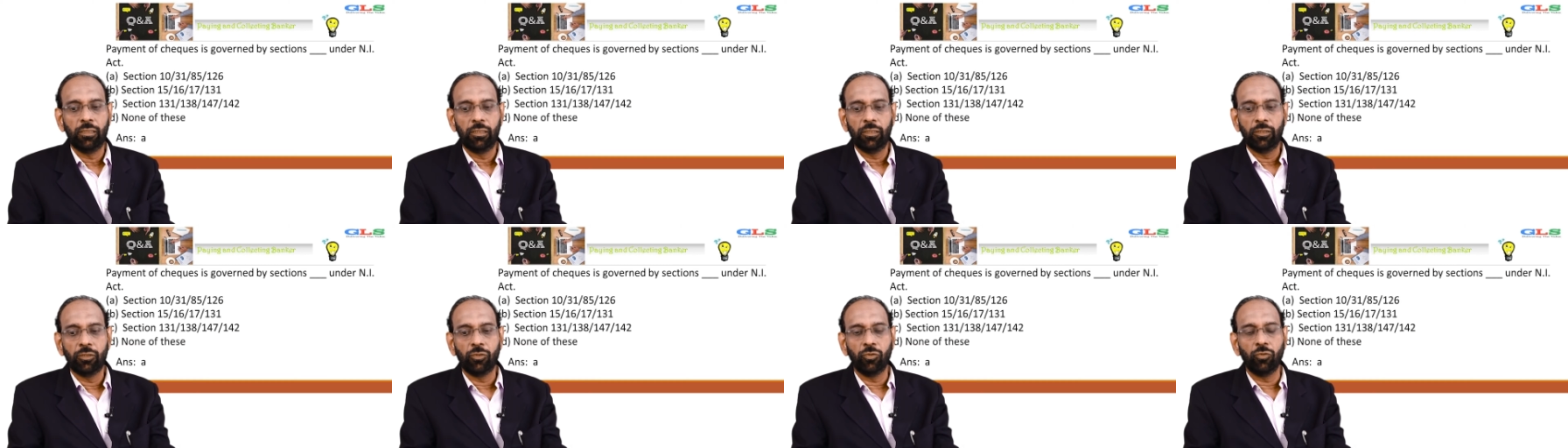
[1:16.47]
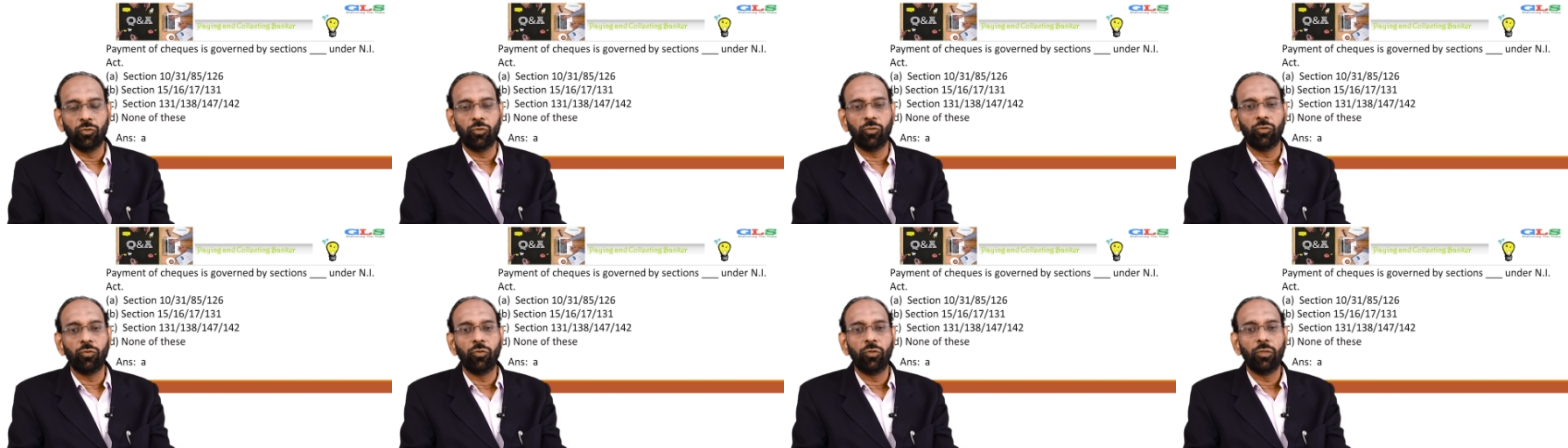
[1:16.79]

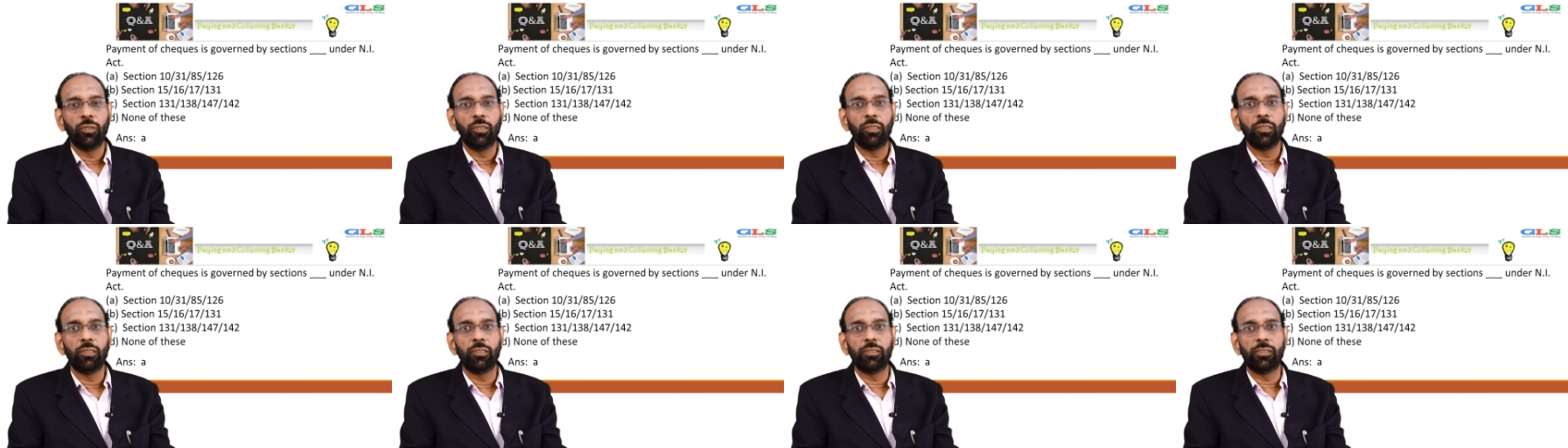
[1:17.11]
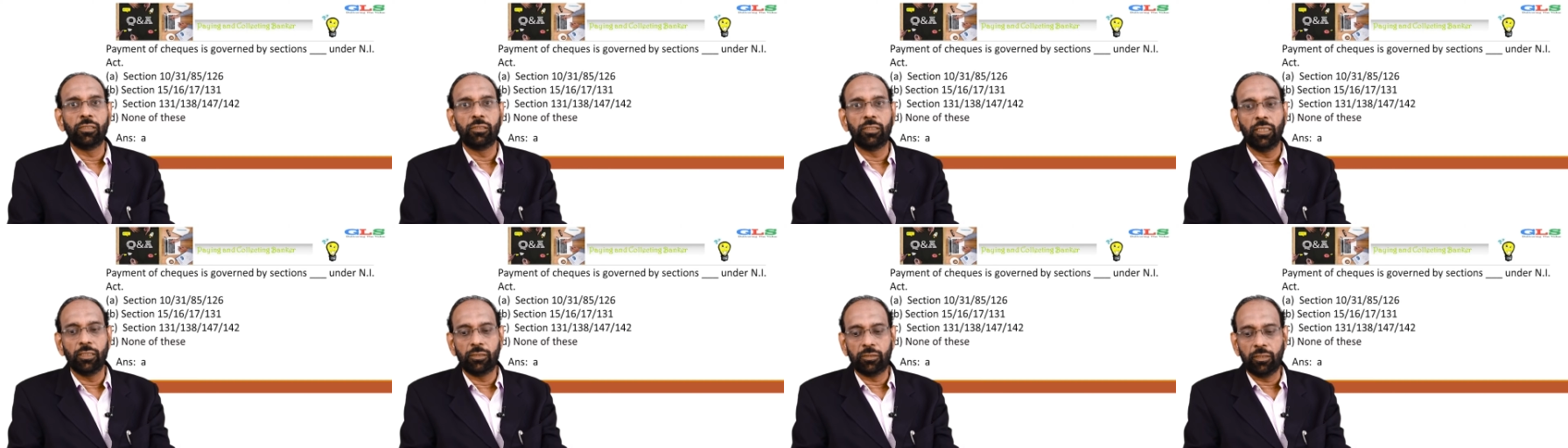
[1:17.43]
So this
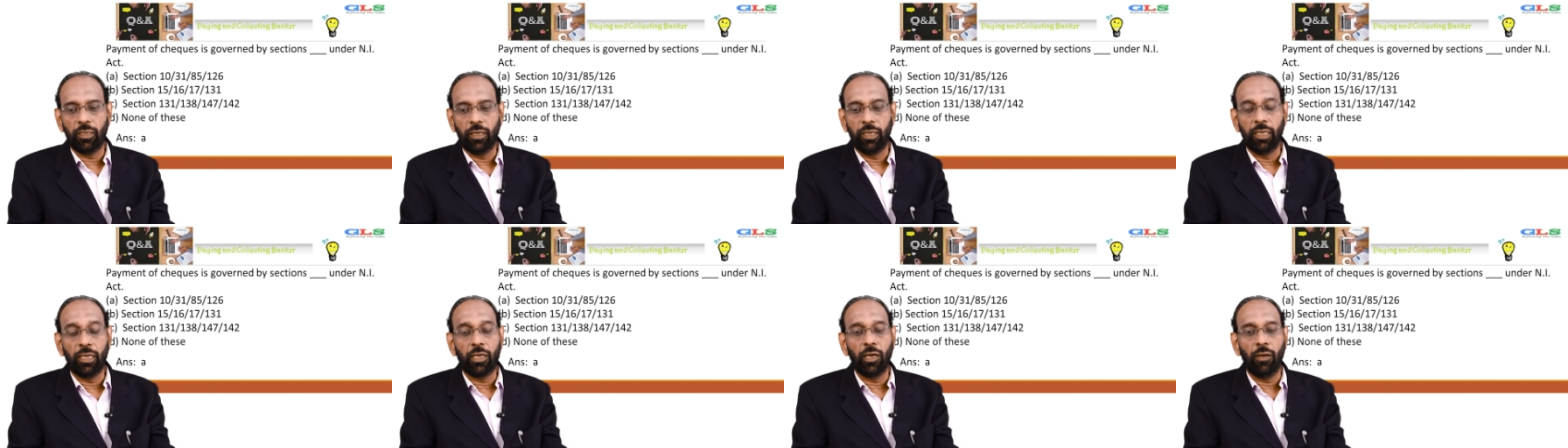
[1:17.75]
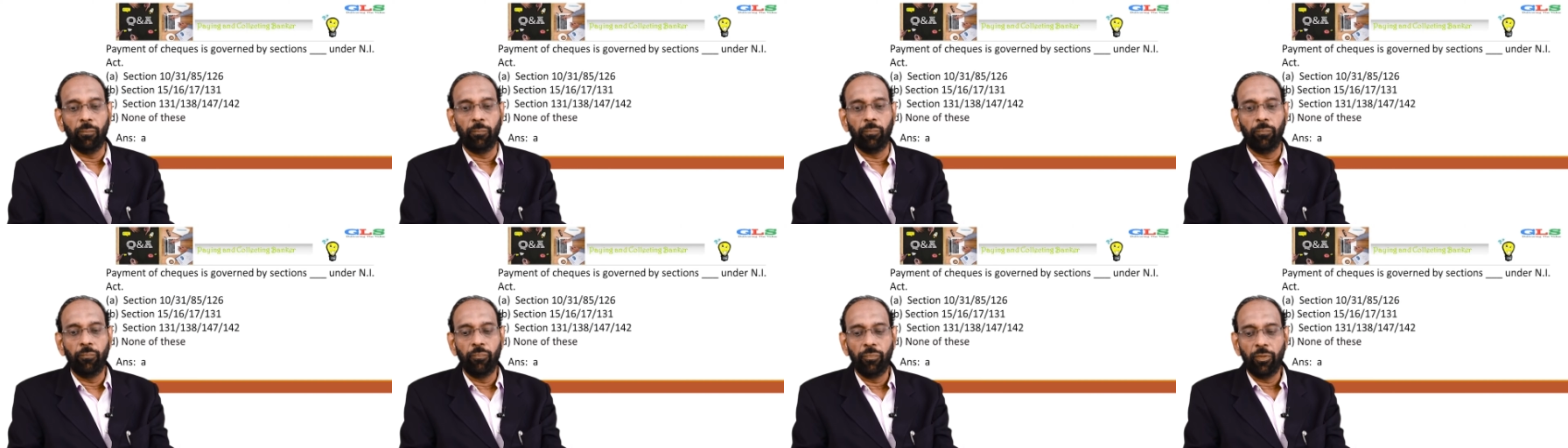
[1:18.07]
is just a
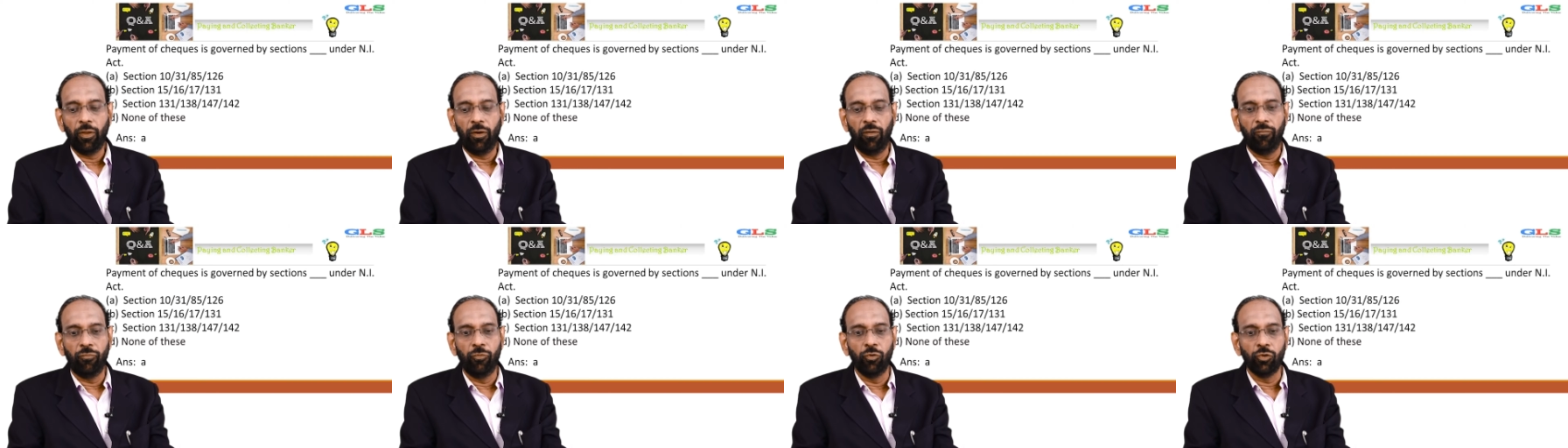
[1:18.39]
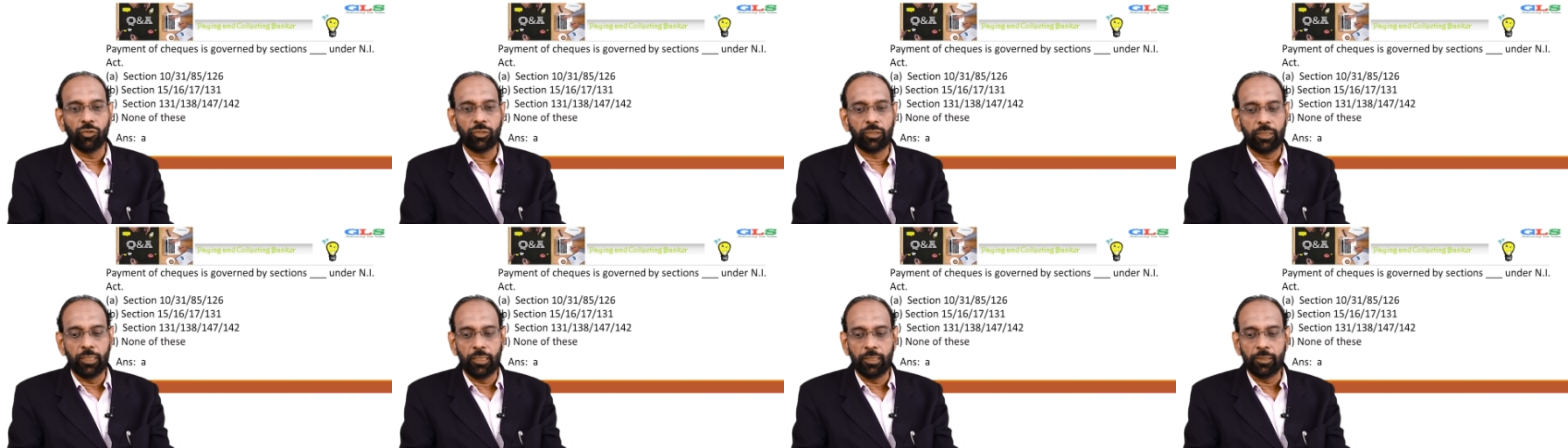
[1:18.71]
recap of
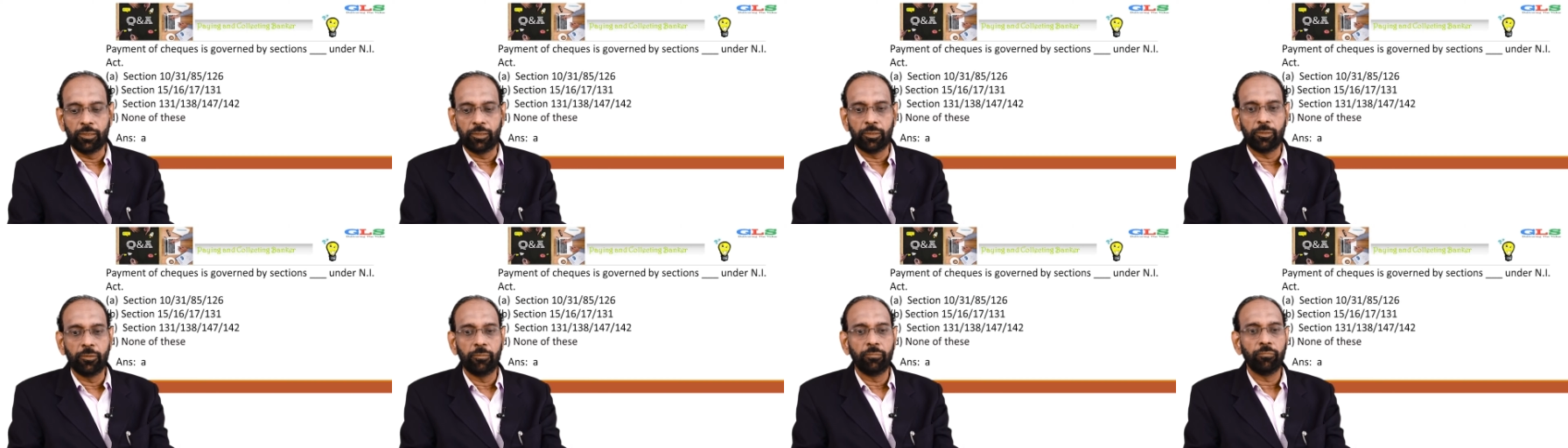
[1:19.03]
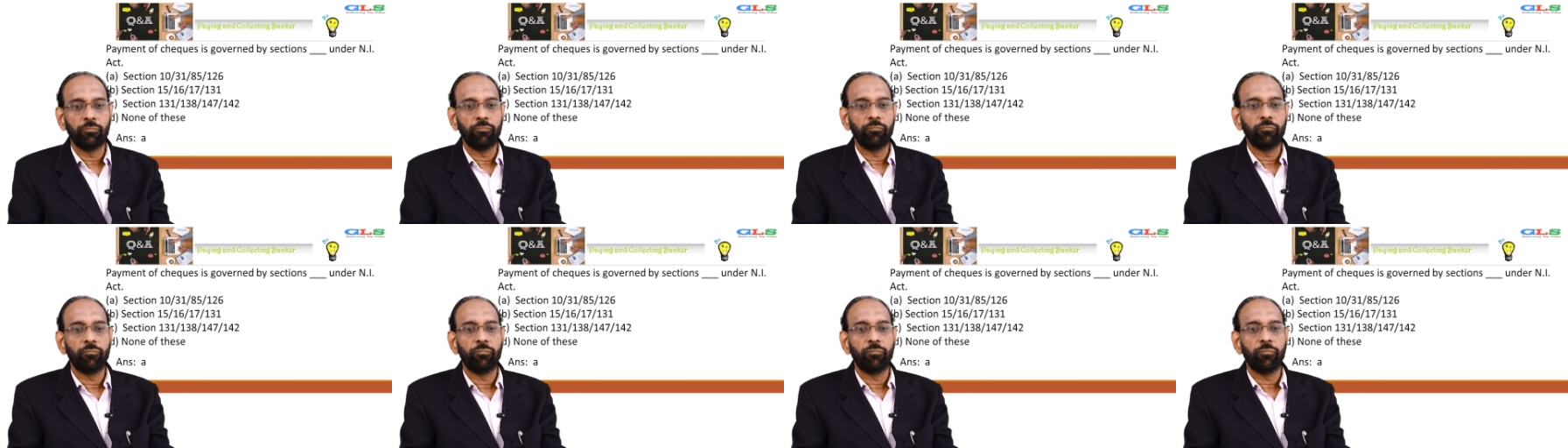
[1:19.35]
those things.
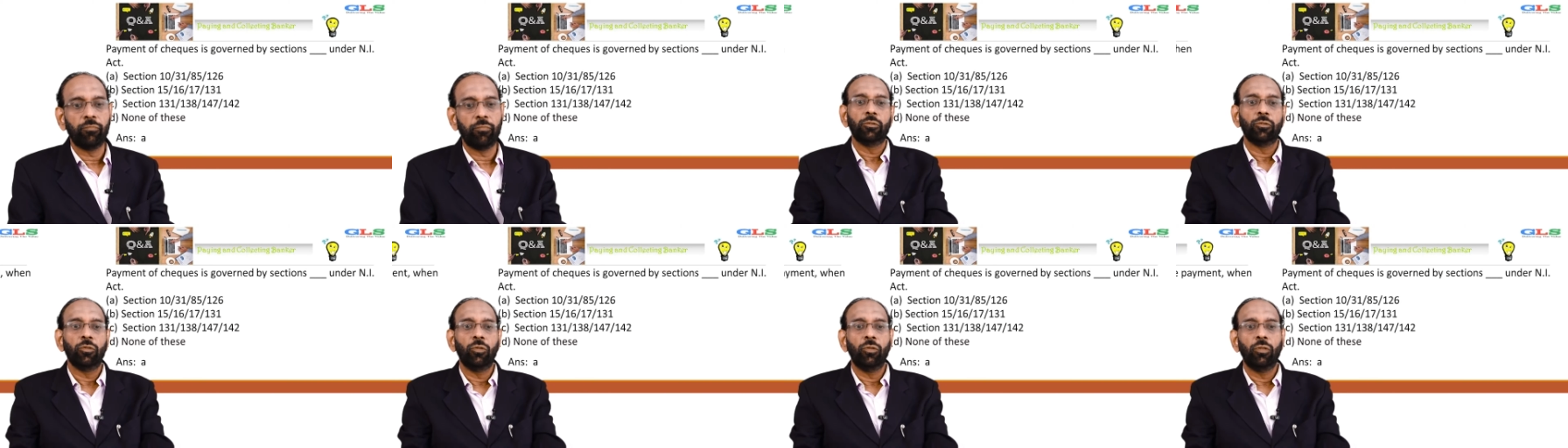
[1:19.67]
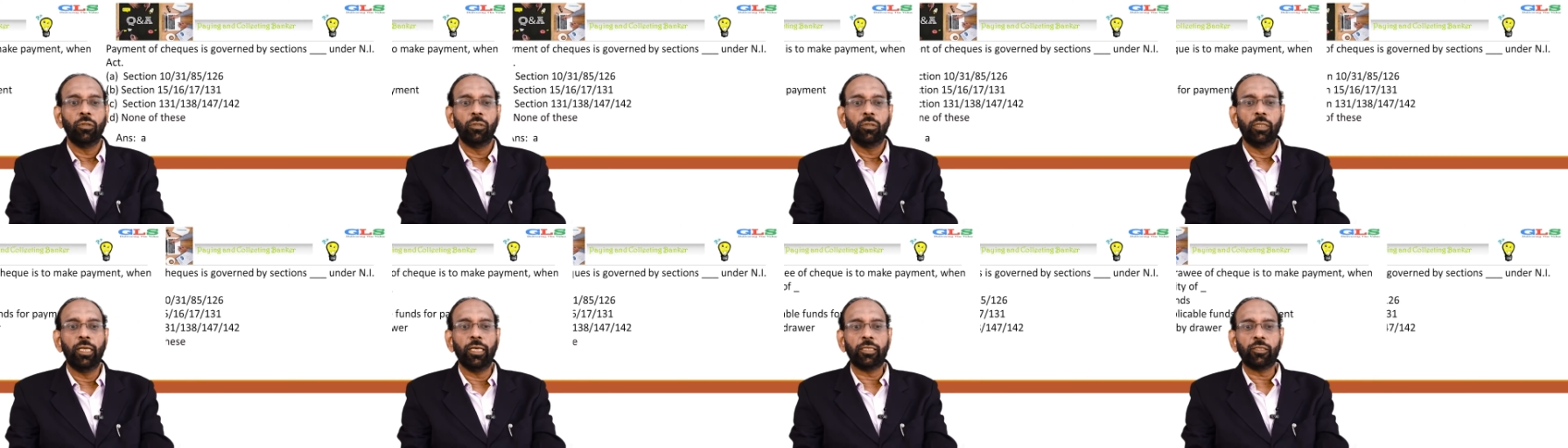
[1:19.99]

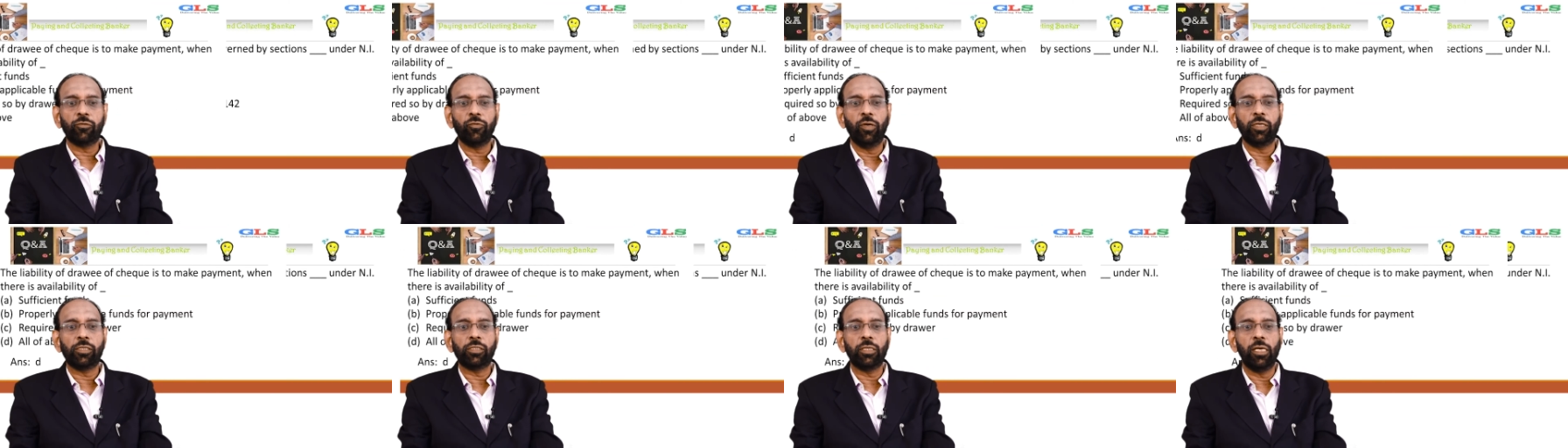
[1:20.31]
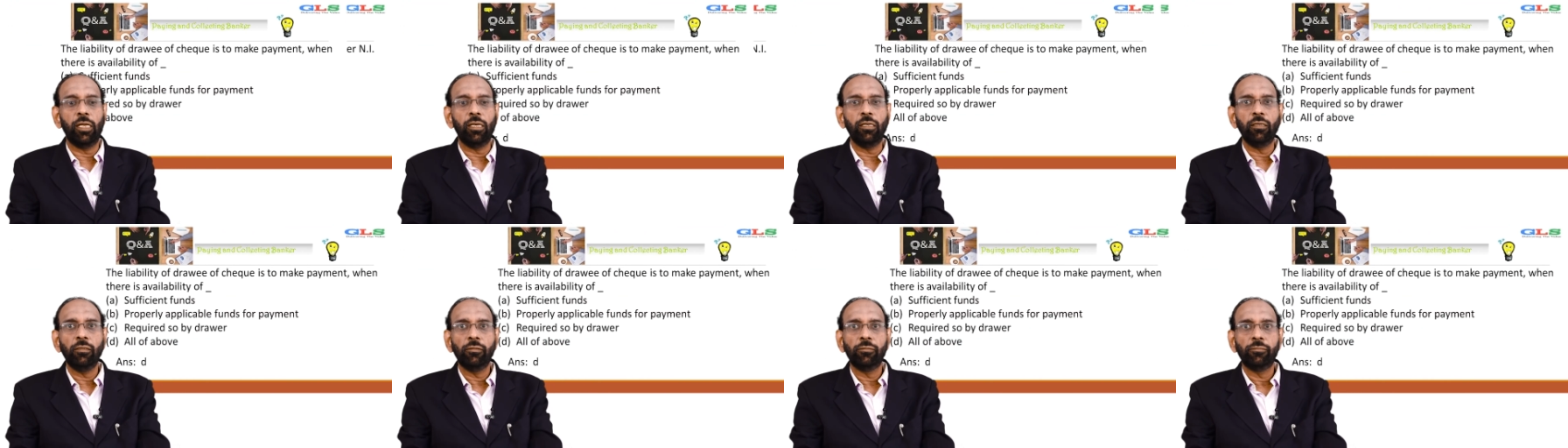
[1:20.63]
Next
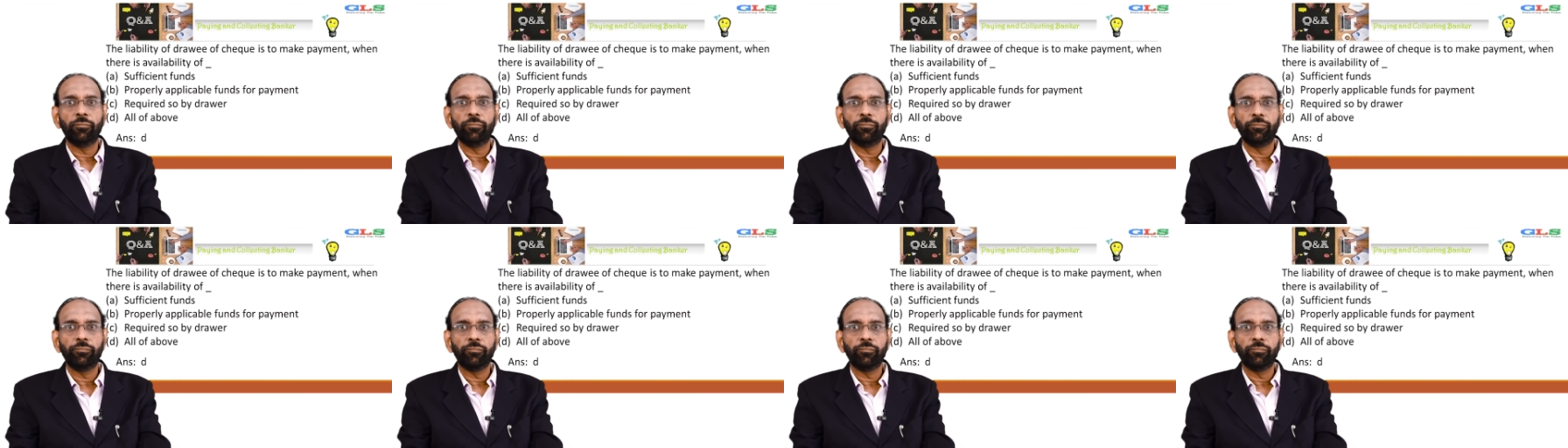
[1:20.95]
question.